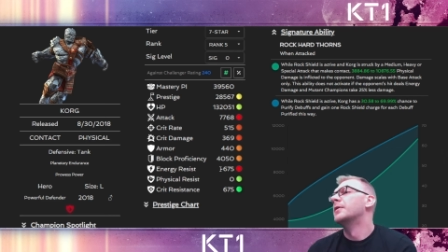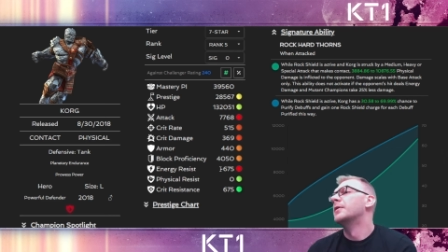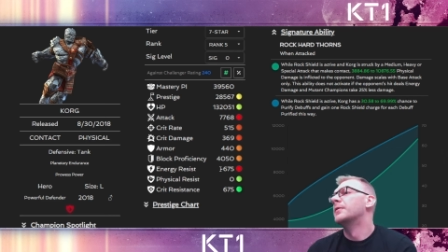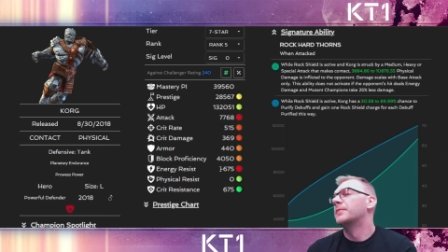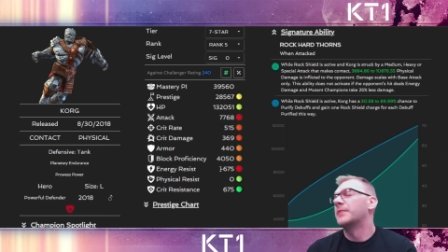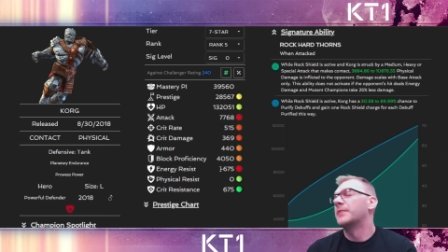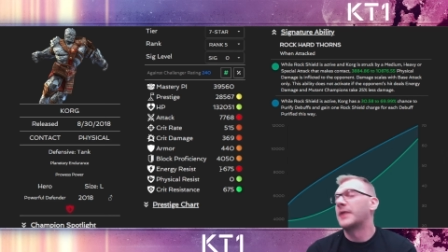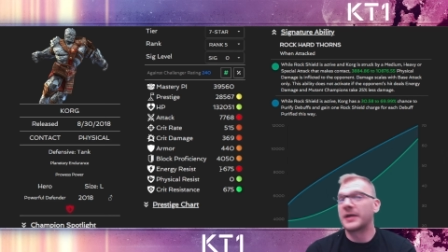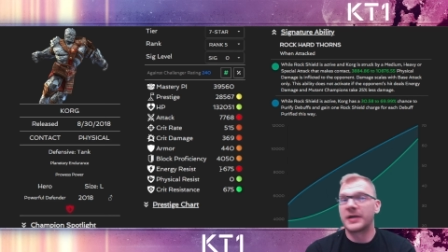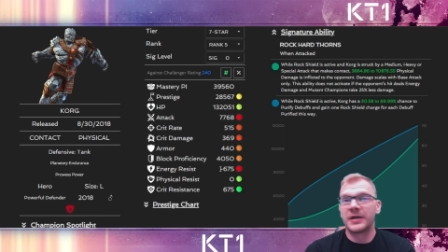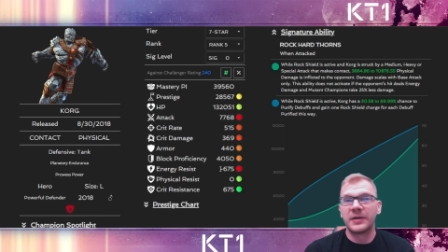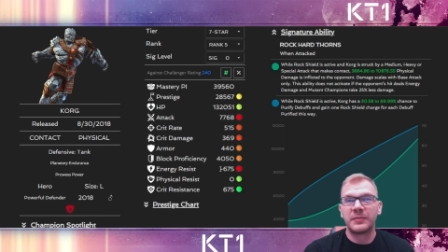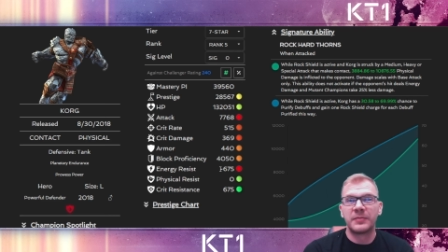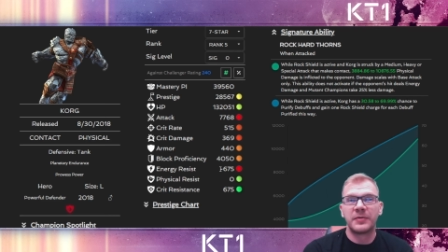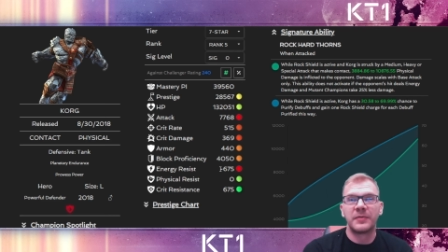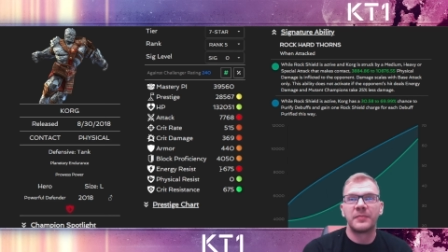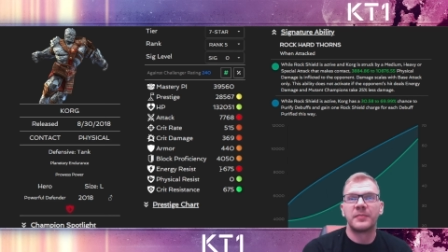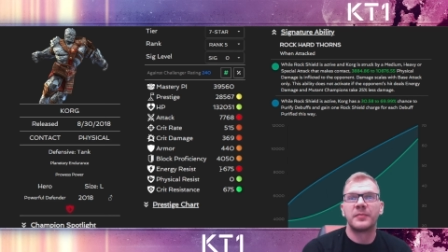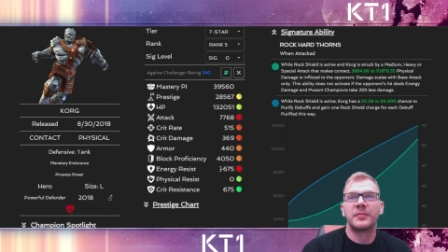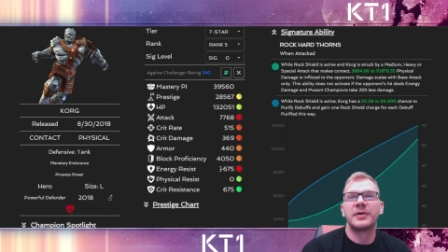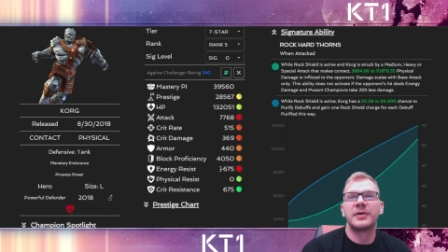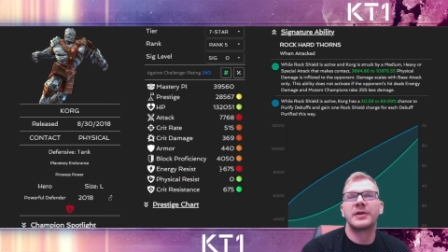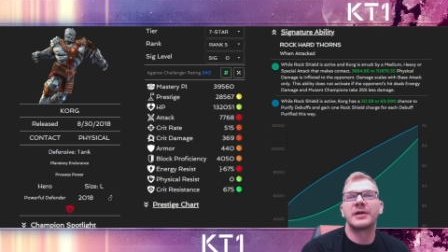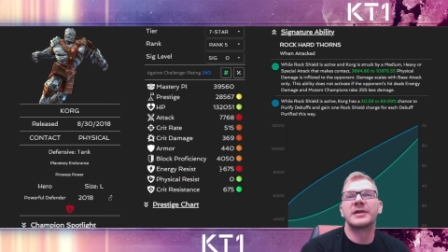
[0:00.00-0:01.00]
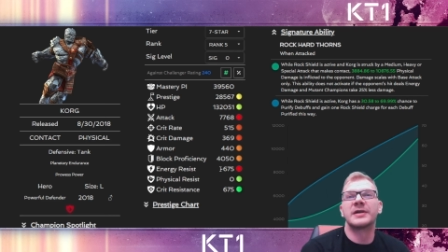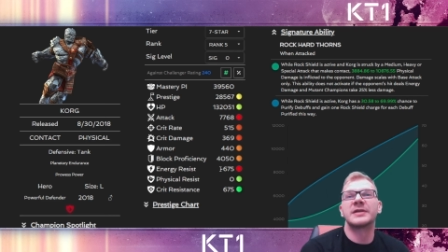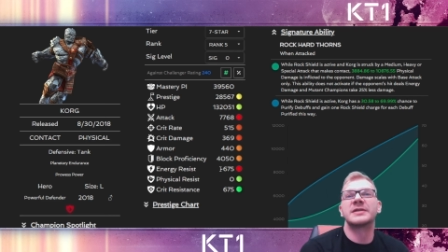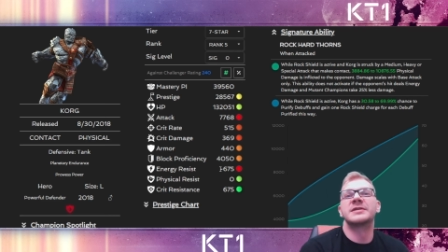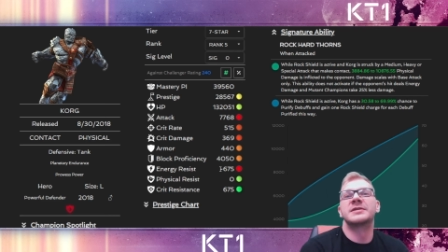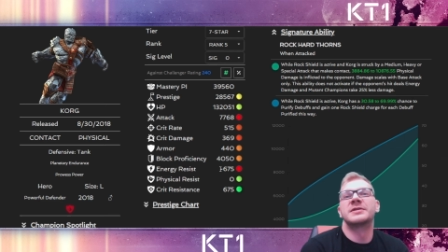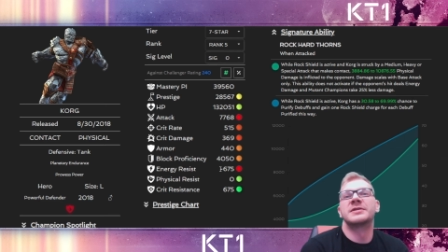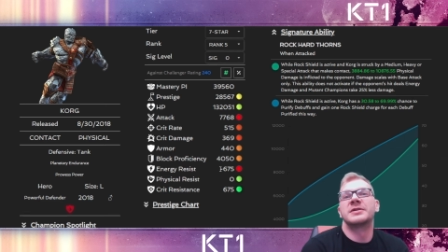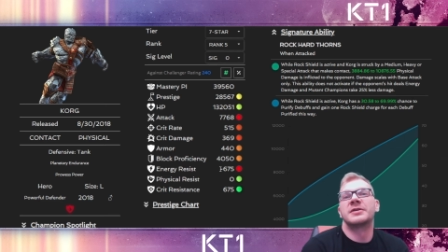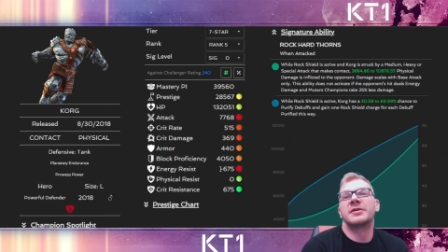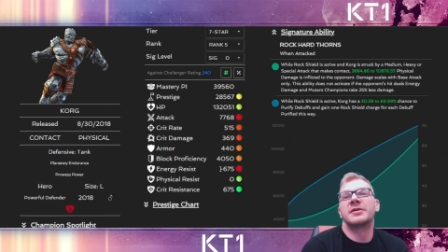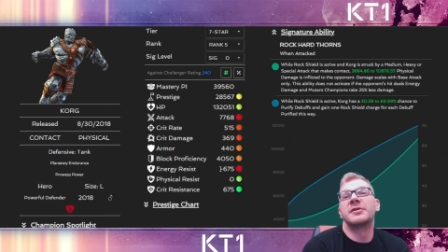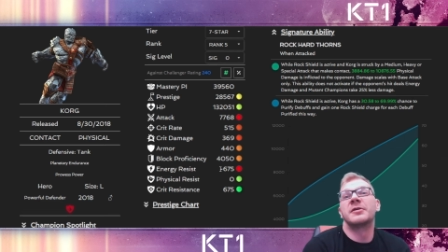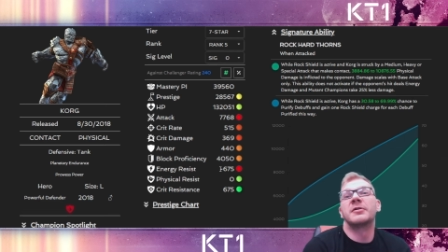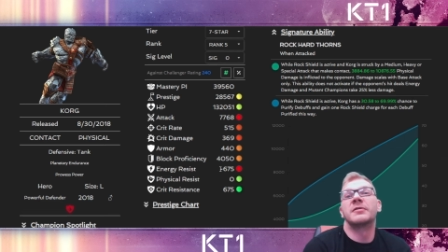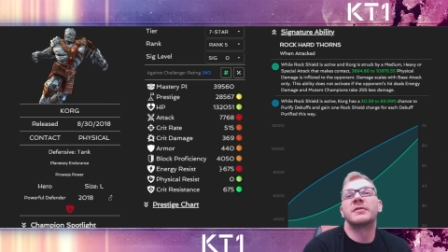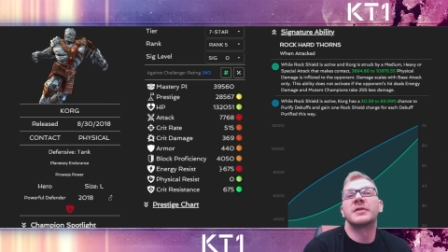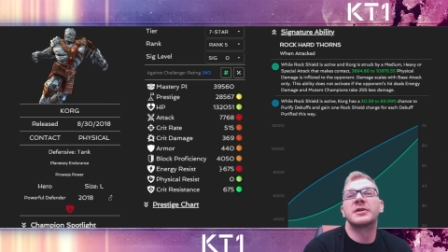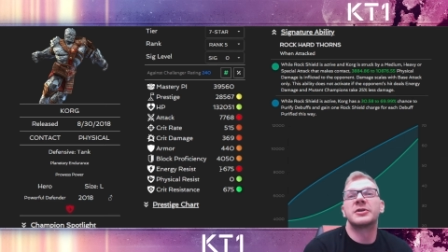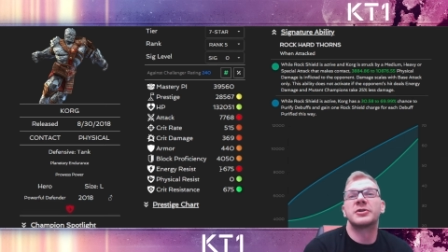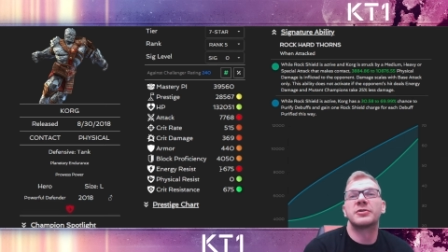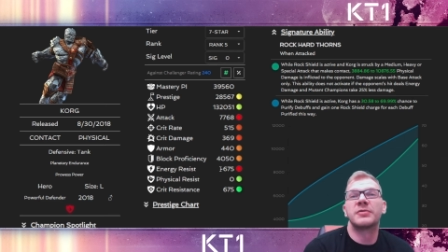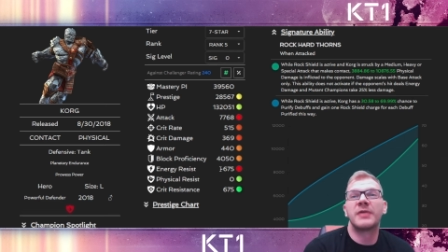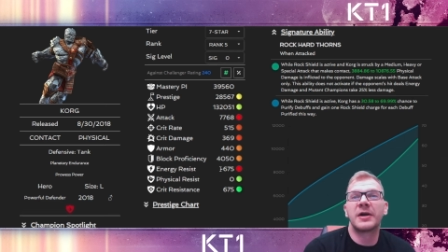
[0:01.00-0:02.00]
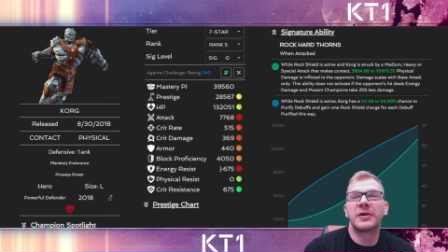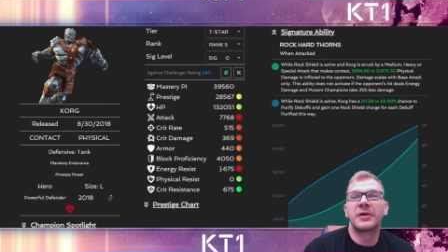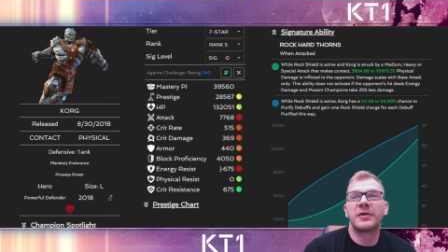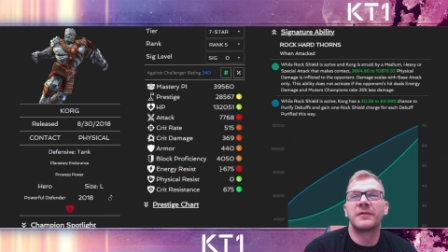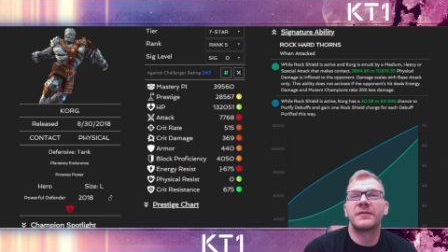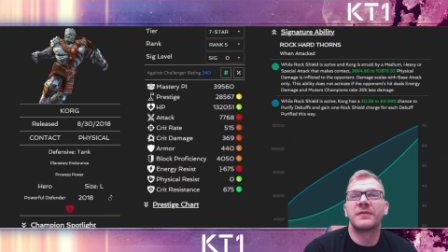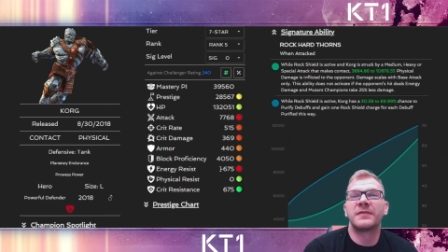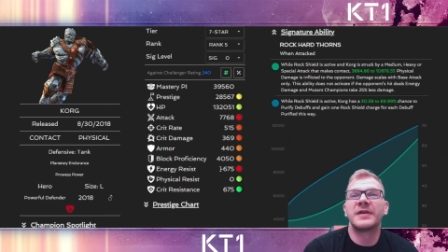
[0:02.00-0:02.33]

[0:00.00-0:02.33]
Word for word: rank up because, you know, the shrug off,